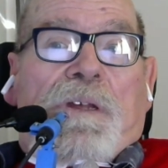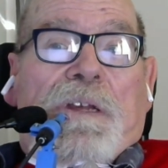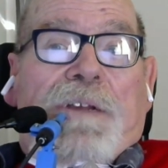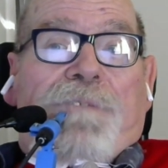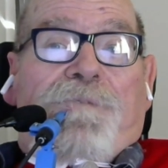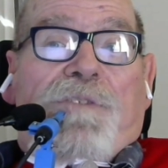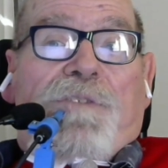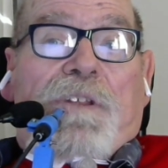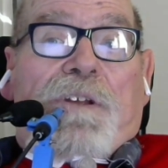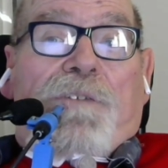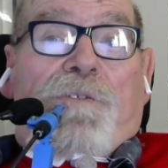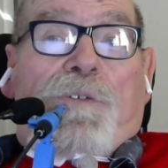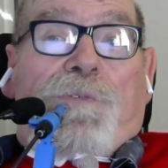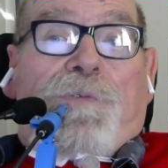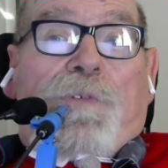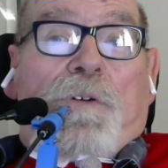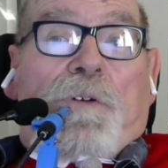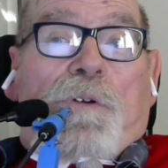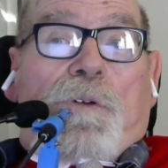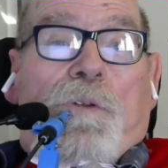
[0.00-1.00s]
I've never
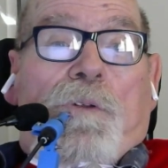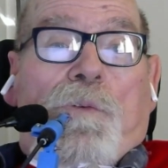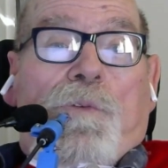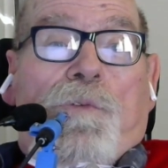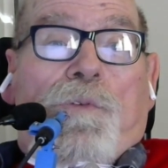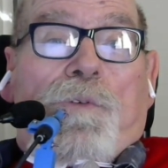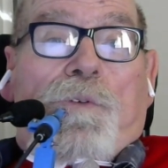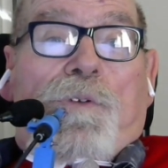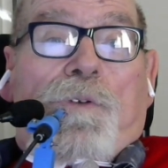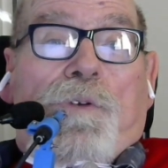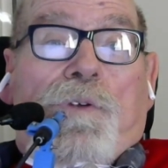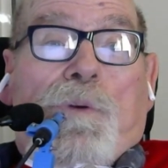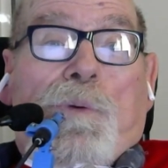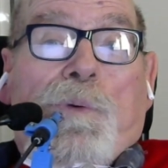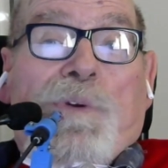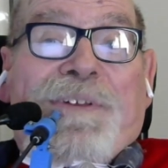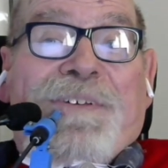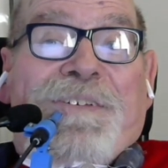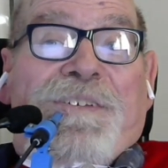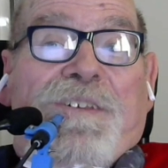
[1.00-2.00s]
felt closer to
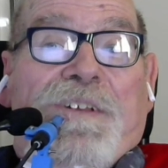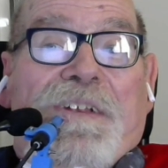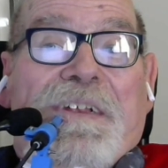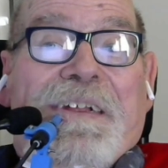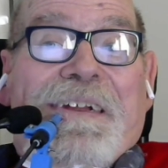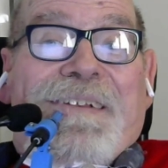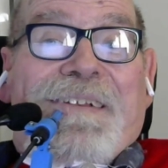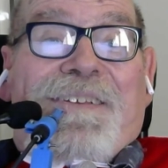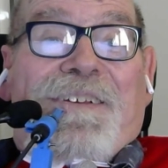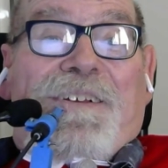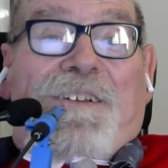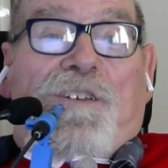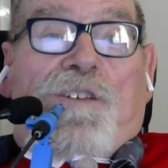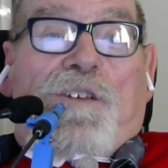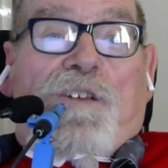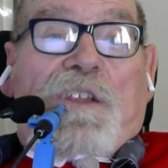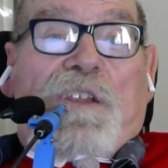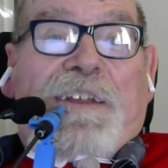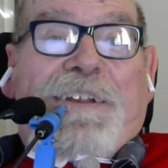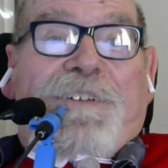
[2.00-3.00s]
you than I did
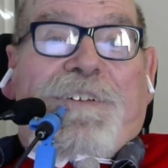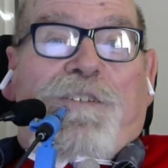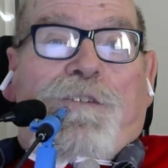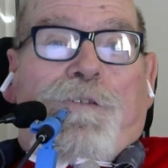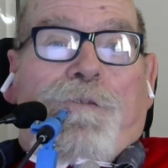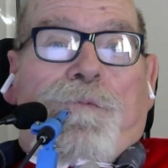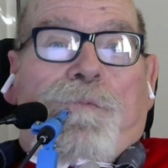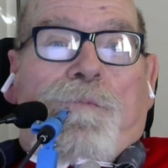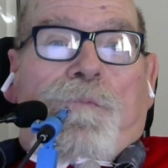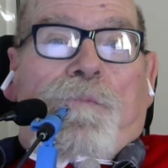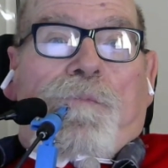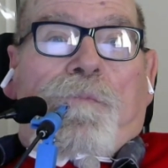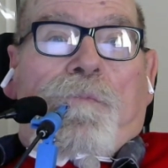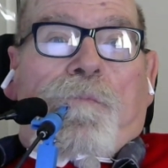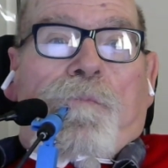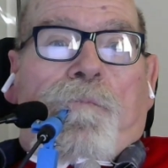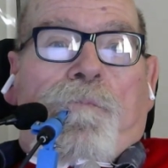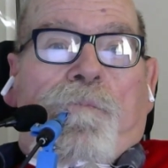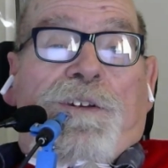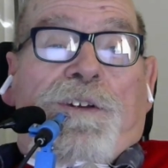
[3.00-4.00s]
tonight.
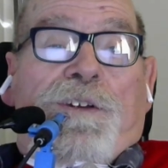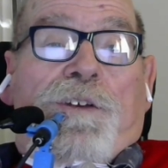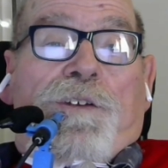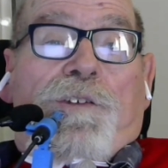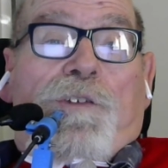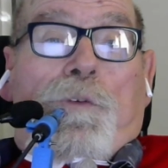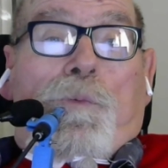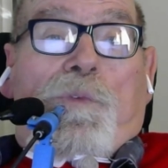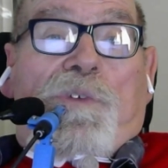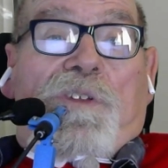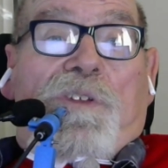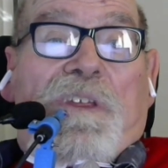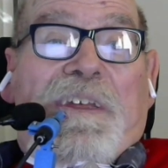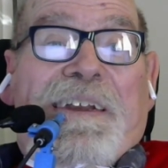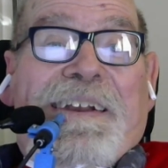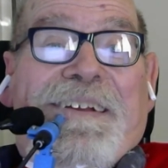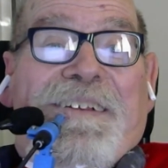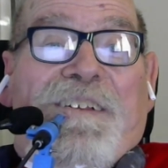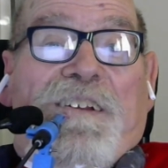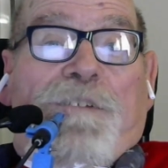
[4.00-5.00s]
She was
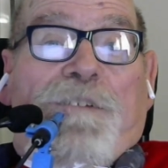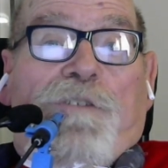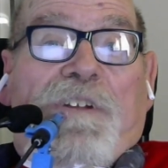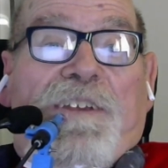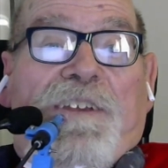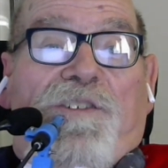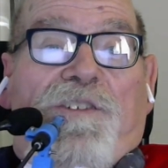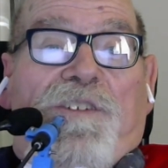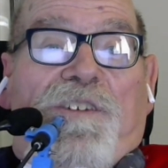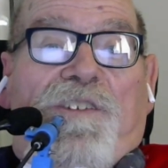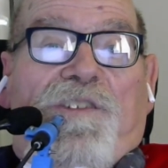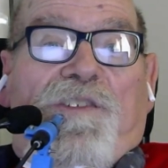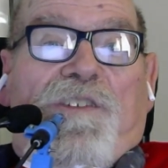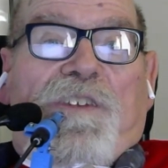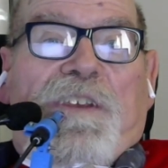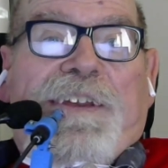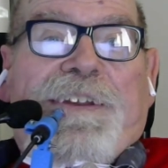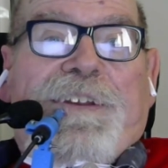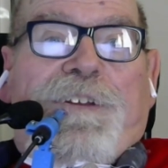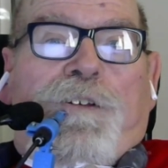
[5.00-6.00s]
glad I raised her to
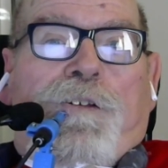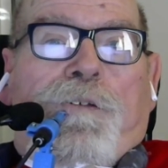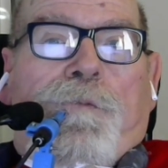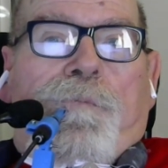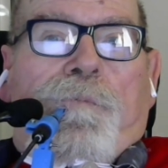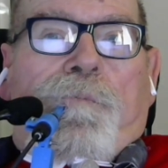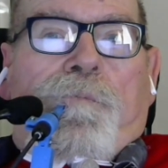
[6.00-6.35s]
stink.